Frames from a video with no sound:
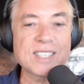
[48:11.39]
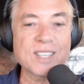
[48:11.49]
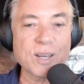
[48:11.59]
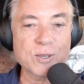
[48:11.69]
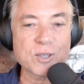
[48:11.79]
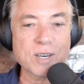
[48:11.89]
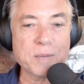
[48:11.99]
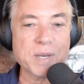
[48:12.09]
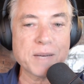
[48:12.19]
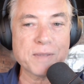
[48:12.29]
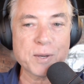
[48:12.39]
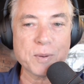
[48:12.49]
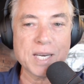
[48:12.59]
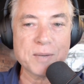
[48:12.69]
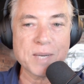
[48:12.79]
Donald Trump after the
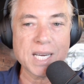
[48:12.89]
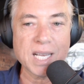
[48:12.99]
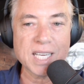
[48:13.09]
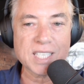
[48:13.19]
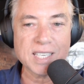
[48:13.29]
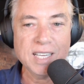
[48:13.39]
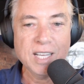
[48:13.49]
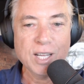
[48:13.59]
2020 election.